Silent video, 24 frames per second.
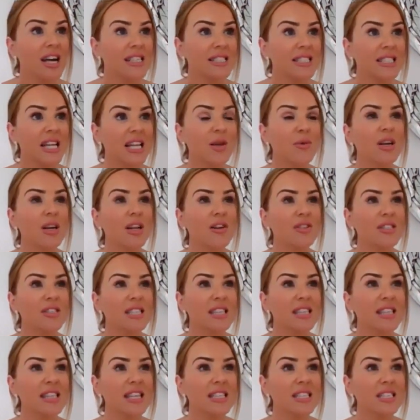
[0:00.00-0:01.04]
Has anyone ever
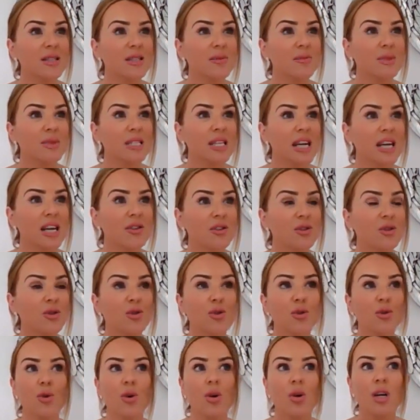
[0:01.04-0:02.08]
said that to themselves and
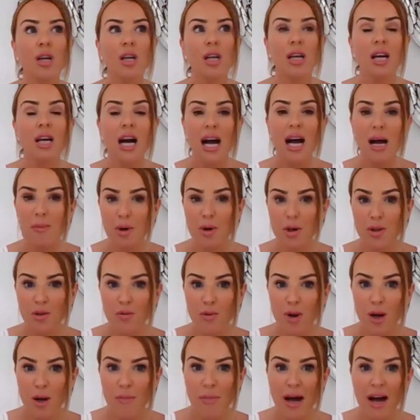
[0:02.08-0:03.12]
thought, am I on
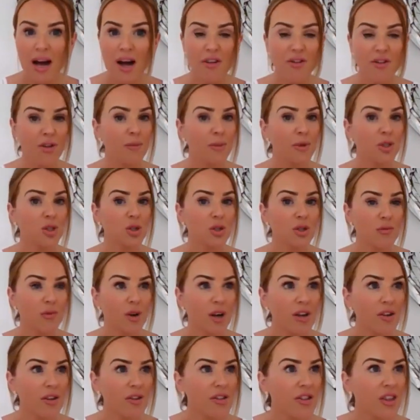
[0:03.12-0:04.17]
the right path? Am I doing the
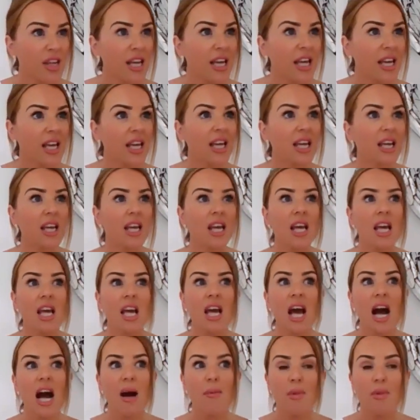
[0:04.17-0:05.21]
right thing?
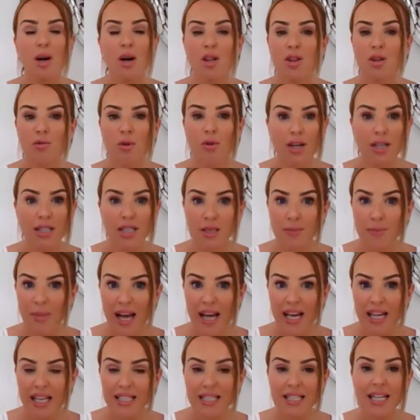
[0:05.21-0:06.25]
Am I in the right
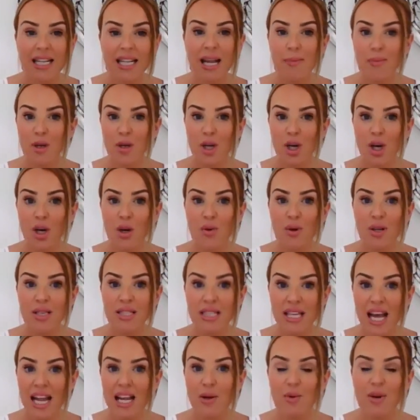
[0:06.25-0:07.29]
space? Let me know.
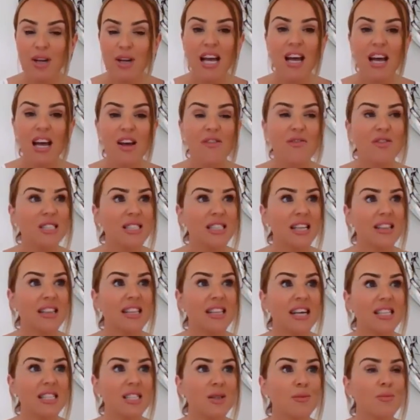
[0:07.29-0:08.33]
Has anyone ever said
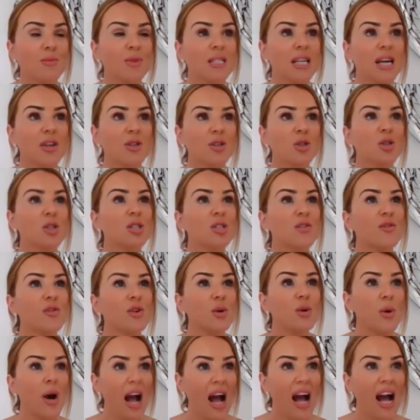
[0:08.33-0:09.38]
that to themselves? Because if
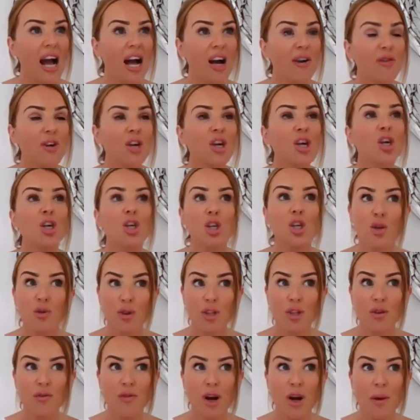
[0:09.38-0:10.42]
you have, you're
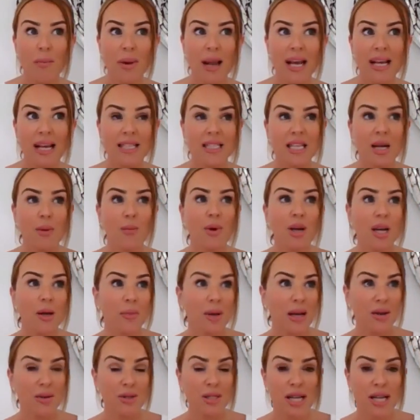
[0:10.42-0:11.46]
in the right place and we're going to
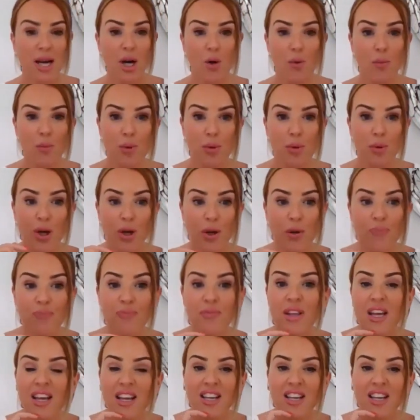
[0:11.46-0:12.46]
be able to help you.